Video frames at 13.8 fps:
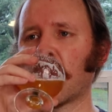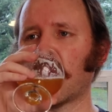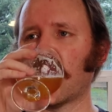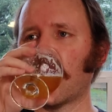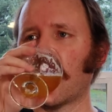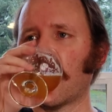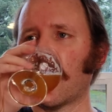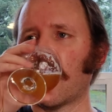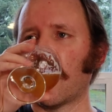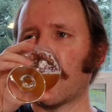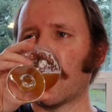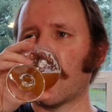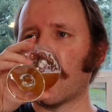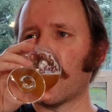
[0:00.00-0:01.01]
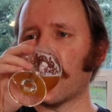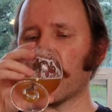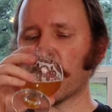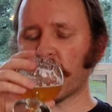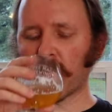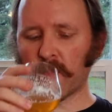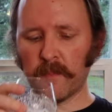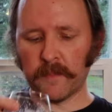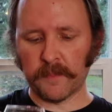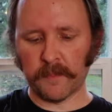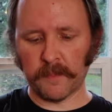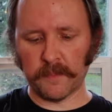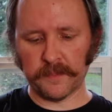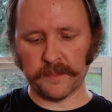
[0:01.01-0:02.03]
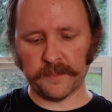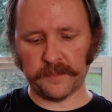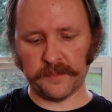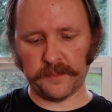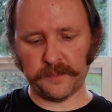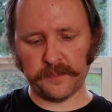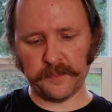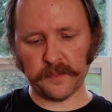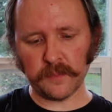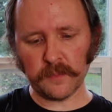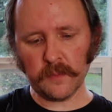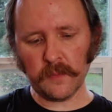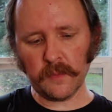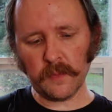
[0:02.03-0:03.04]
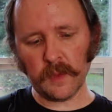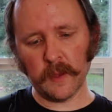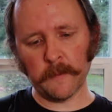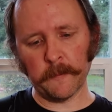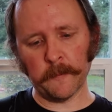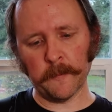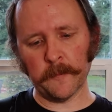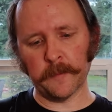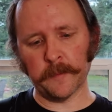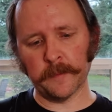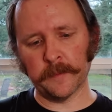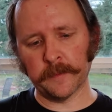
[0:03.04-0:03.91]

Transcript: (no one is talking)